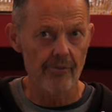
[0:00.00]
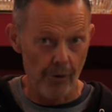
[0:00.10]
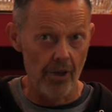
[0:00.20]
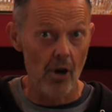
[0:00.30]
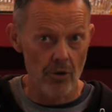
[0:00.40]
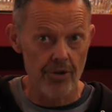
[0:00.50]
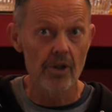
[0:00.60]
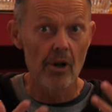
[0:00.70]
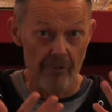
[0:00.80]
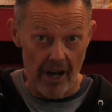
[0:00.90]
for those
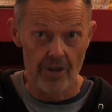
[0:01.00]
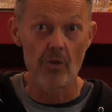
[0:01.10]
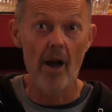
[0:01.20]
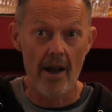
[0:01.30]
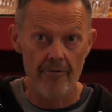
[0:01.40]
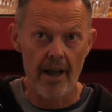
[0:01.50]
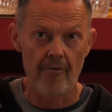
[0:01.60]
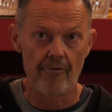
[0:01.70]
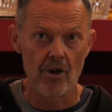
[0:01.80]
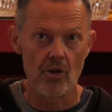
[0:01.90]
of us who have
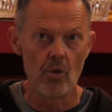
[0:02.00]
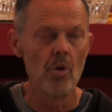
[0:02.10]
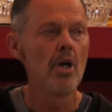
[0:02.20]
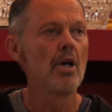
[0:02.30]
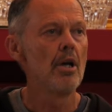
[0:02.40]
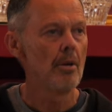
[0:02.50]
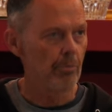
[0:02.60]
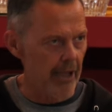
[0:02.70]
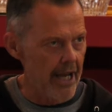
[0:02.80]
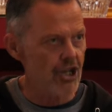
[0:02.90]
that view,
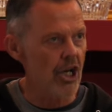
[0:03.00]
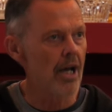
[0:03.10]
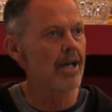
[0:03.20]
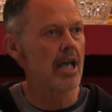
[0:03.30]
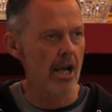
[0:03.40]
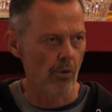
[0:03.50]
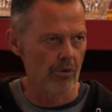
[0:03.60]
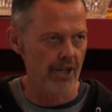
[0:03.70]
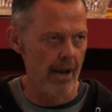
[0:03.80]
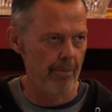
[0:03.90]
pleasure
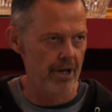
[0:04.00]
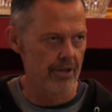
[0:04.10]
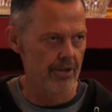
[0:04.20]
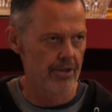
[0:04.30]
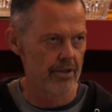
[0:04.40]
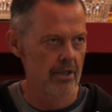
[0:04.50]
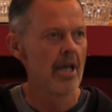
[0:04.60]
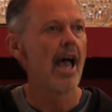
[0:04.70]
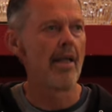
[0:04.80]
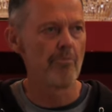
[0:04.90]
equals happiness
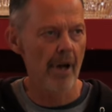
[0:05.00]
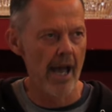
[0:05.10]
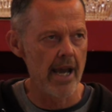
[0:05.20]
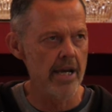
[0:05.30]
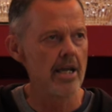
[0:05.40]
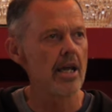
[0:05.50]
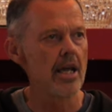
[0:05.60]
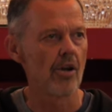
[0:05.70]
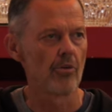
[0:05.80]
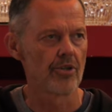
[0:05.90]
and pain
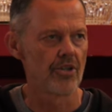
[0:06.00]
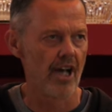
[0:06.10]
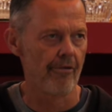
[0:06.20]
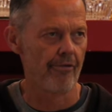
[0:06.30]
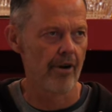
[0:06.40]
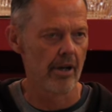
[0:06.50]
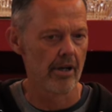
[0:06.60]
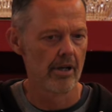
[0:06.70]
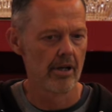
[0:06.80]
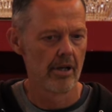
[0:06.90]
equals suffering.
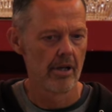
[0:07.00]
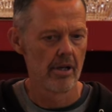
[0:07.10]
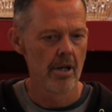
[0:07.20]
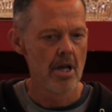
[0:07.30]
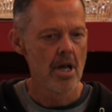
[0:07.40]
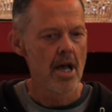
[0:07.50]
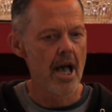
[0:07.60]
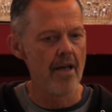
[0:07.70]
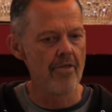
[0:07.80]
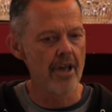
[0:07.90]

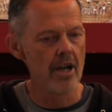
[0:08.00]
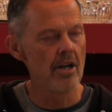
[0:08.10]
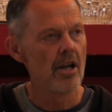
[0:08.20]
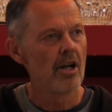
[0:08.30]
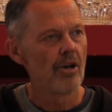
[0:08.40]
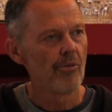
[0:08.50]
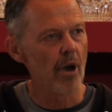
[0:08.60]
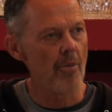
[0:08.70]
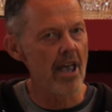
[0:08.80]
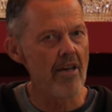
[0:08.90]
And then,
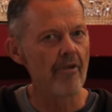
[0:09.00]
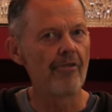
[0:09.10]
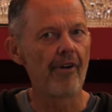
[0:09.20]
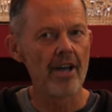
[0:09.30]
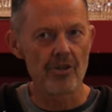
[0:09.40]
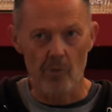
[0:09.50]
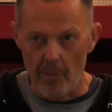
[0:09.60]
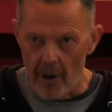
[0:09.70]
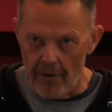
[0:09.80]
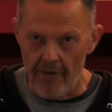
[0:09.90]
when, we ever face,
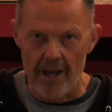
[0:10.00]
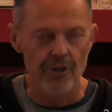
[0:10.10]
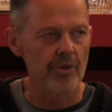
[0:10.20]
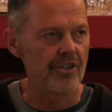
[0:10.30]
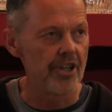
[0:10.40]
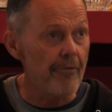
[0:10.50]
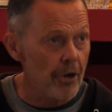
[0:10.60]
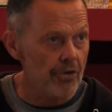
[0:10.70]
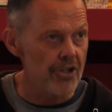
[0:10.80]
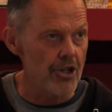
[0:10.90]
when we're faced with
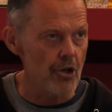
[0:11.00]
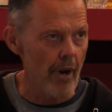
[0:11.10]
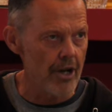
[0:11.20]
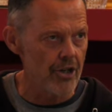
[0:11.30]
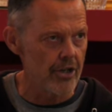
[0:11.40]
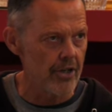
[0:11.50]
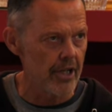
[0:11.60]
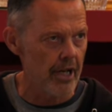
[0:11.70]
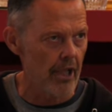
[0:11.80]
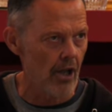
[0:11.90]
difficult situations
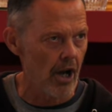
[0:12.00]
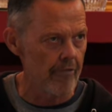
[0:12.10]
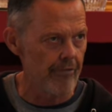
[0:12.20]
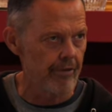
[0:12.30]
in our life,